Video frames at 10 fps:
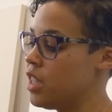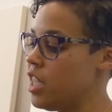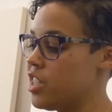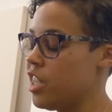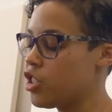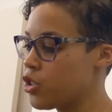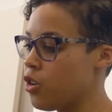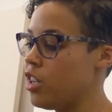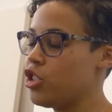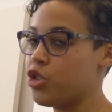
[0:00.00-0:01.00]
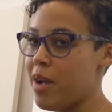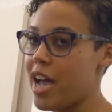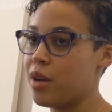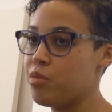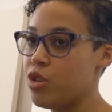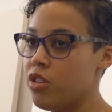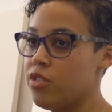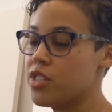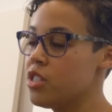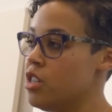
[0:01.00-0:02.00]
intentional and dramatic
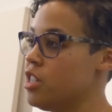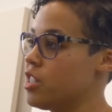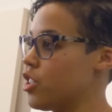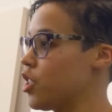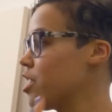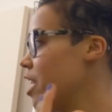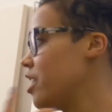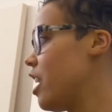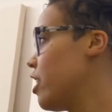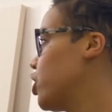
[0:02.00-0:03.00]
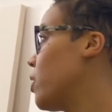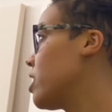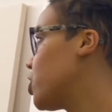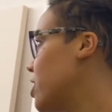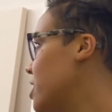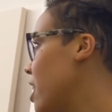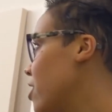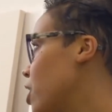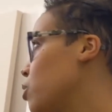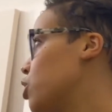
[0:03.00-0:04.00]
moves, such as like not showing the
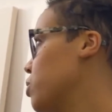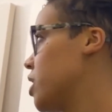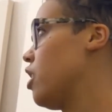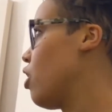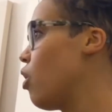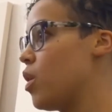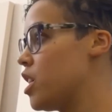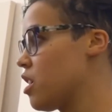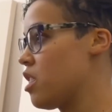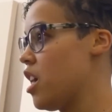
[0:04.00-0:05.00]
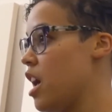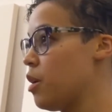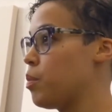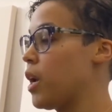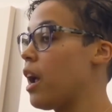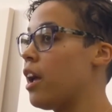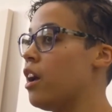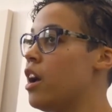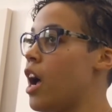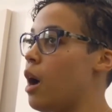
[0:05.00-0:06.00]
genitalia, which was like always a thing. But I,
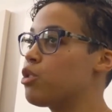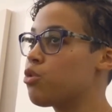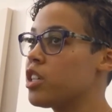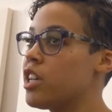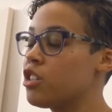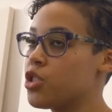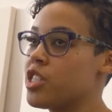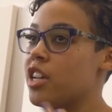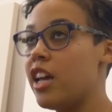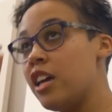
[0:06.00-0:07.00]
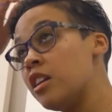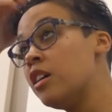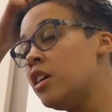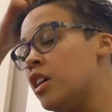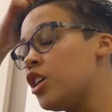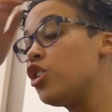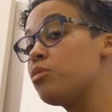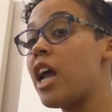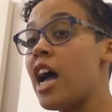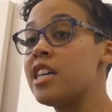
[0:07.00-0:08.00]
I was really interested in
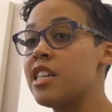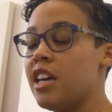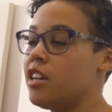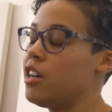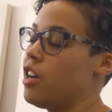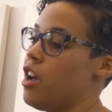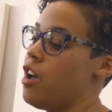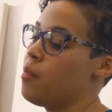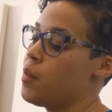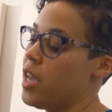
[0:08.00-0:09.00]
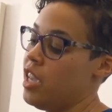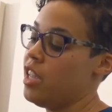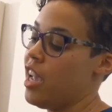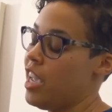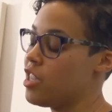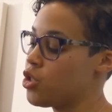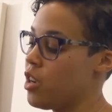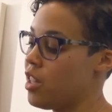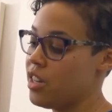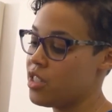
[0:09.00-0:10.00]
humanizing um, in a
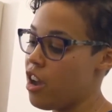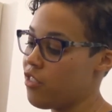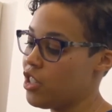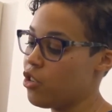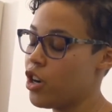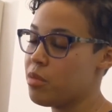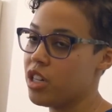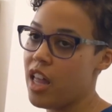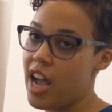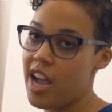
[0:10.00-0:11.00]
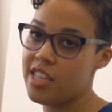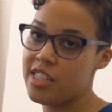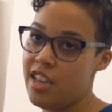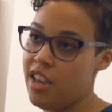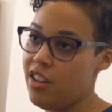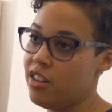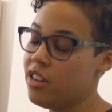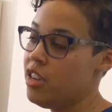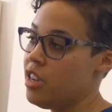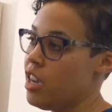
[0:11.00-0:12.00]
history that is often criminalized and
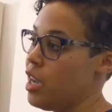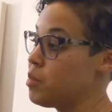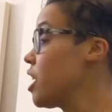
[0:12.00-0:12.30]
um,